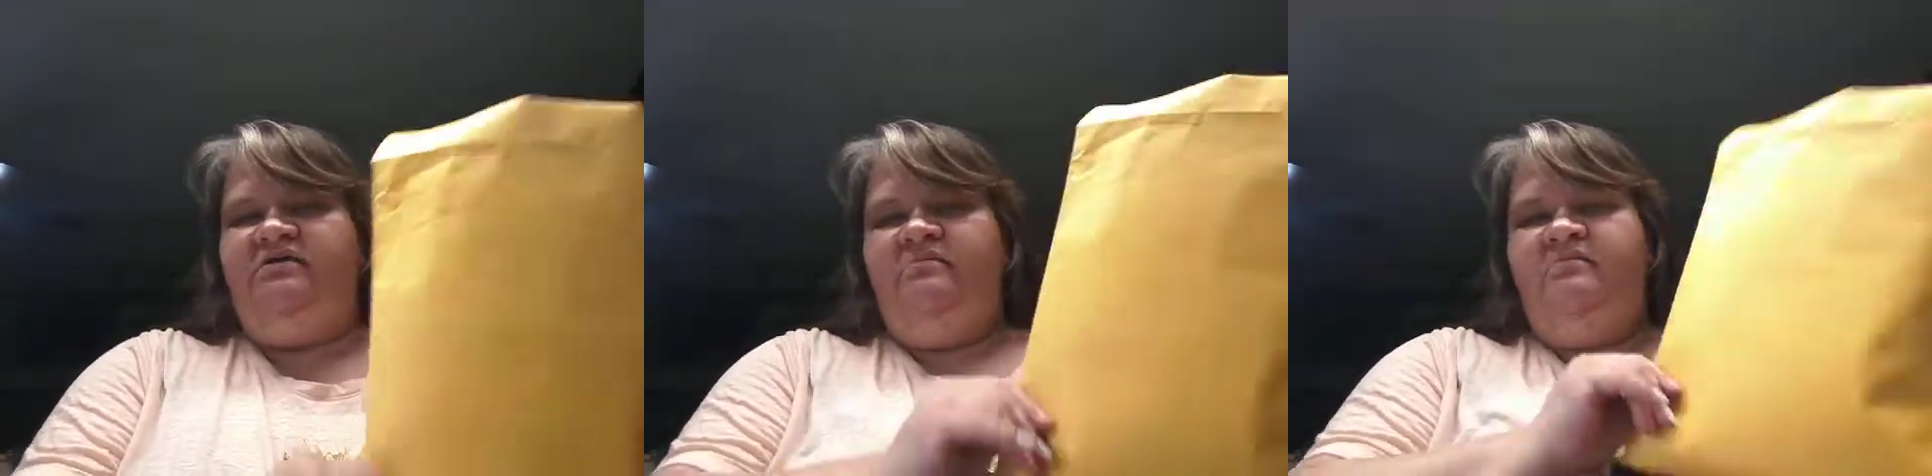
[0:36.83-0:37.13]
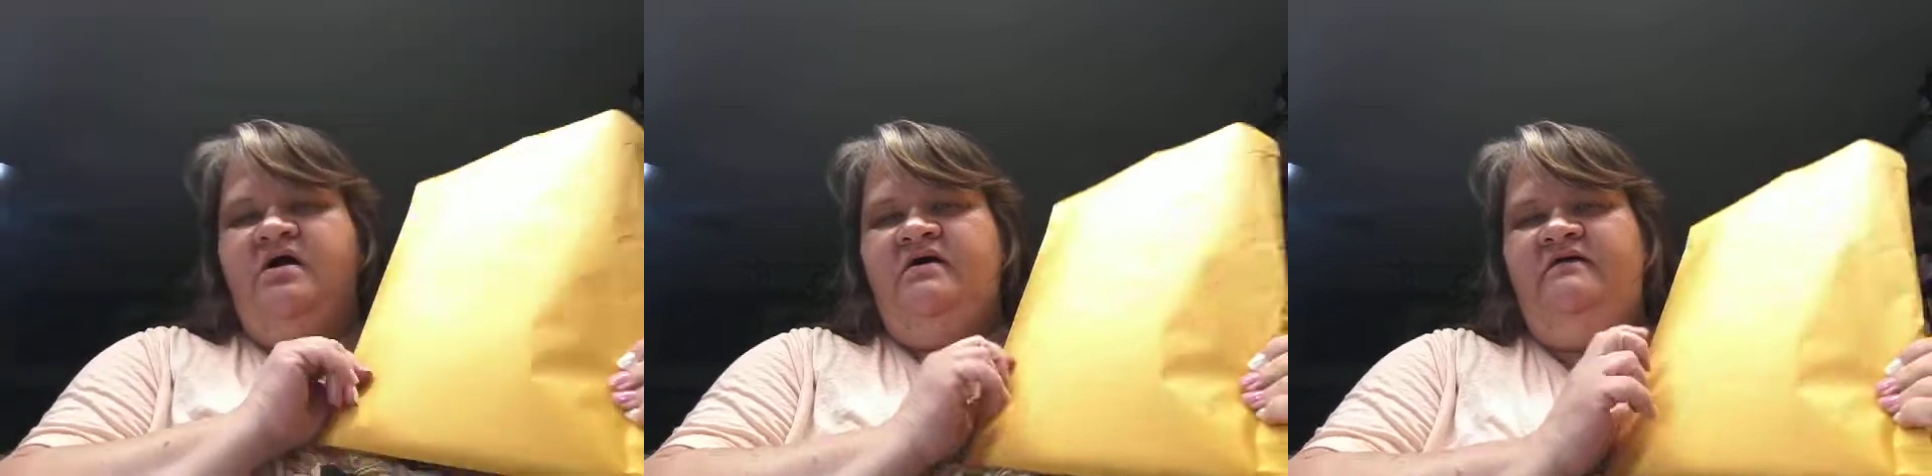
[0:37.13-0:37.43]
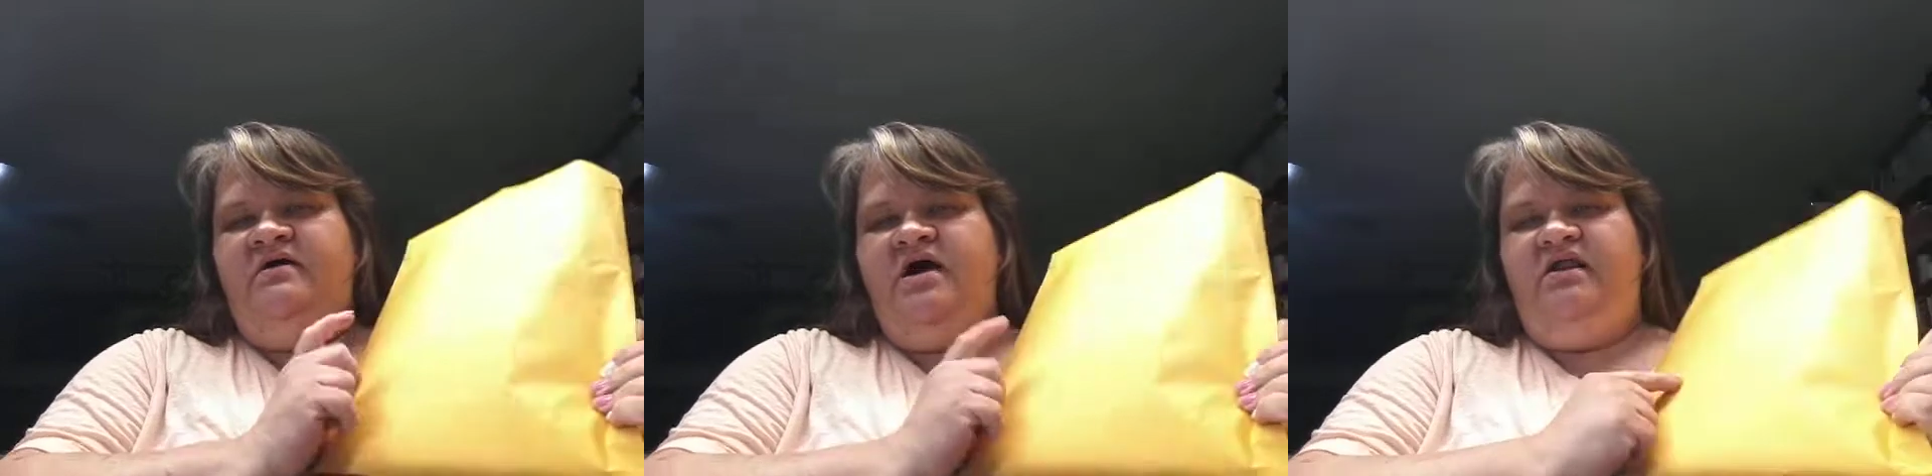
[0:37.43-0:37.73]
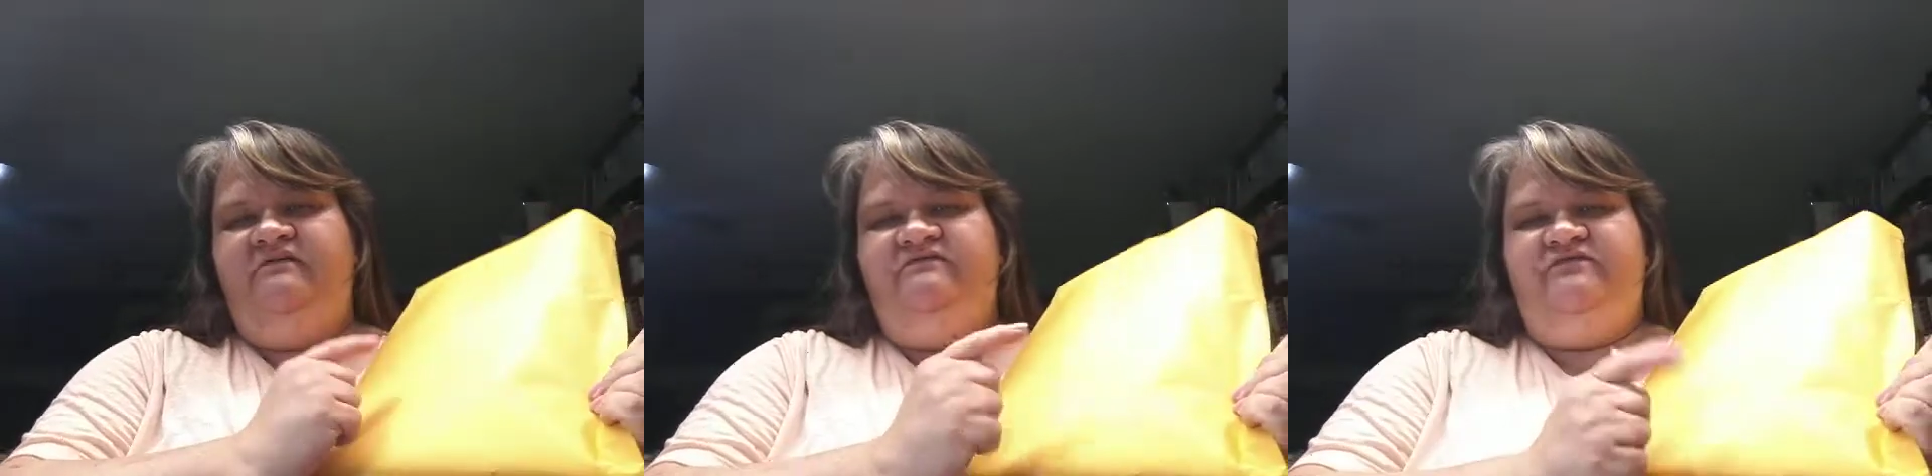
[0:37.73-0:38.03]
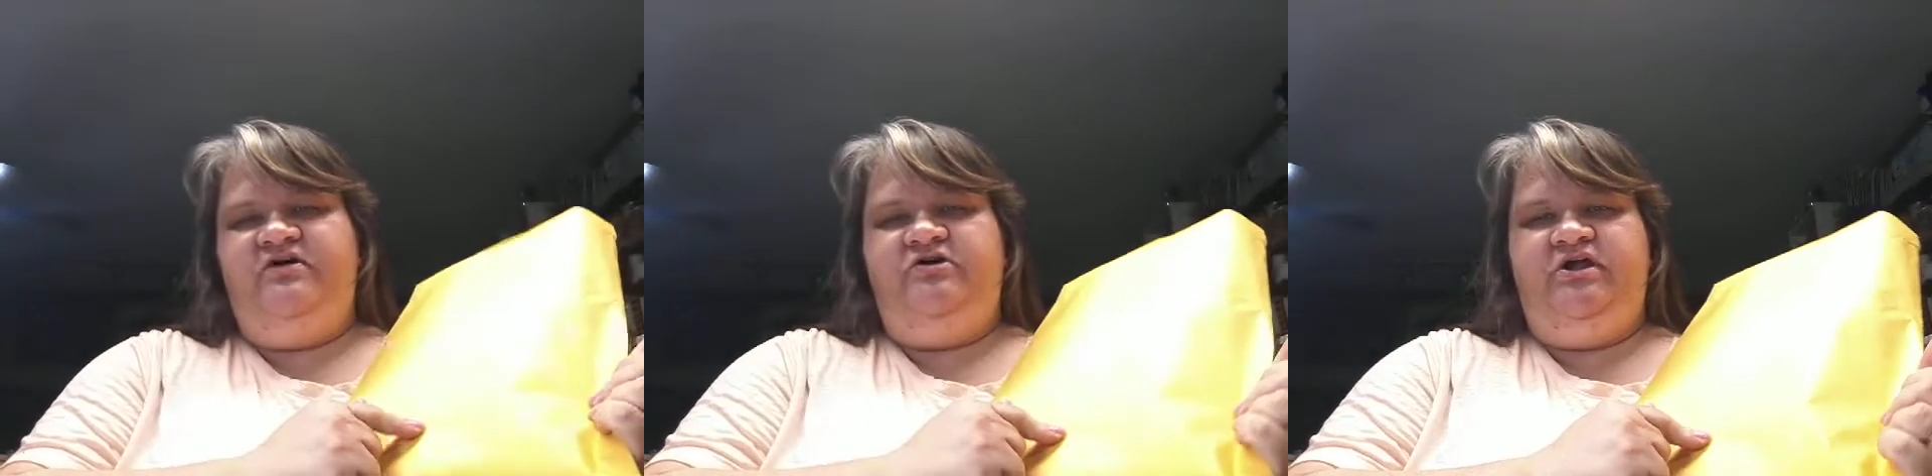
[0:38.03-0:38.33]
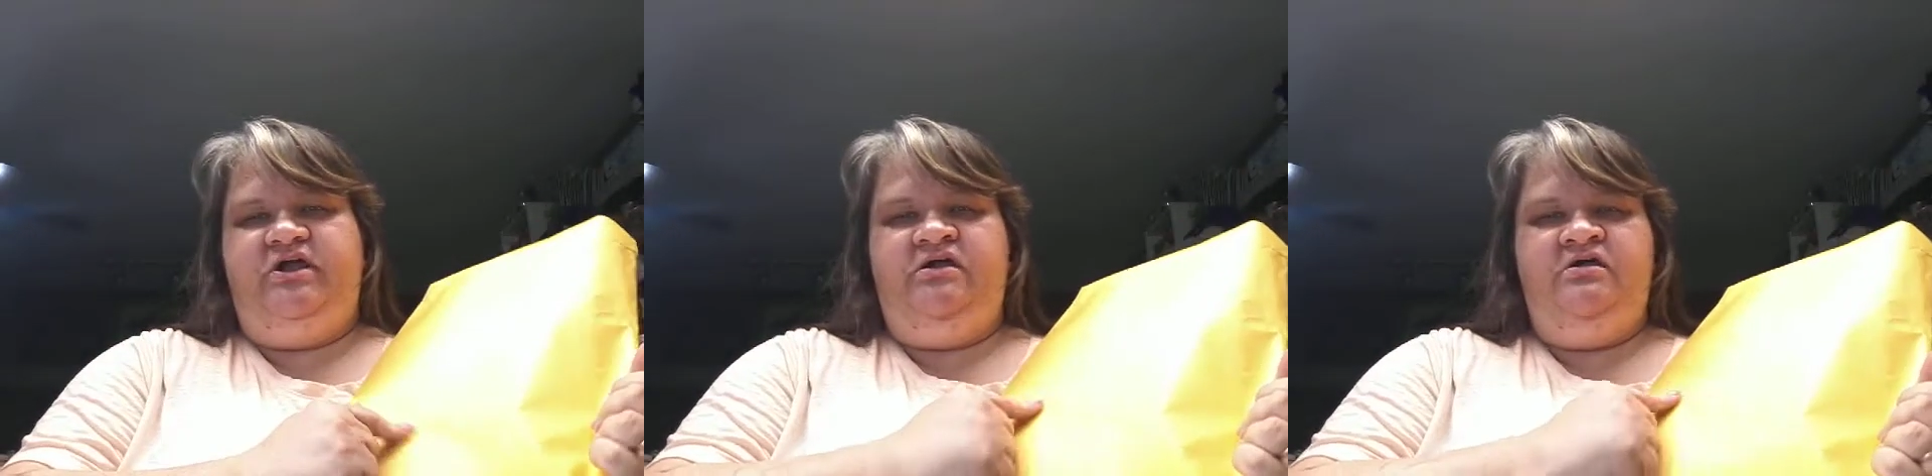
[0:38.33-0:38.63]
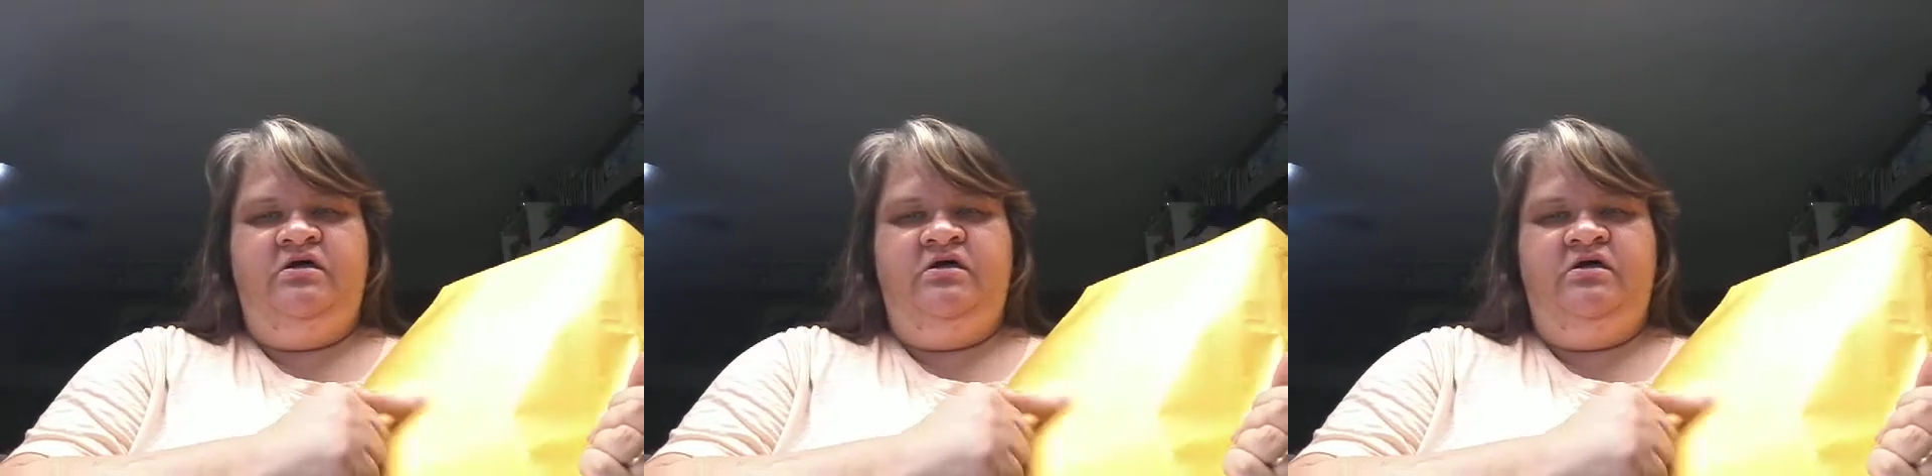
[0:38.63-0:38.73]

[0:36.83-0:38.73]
them at a very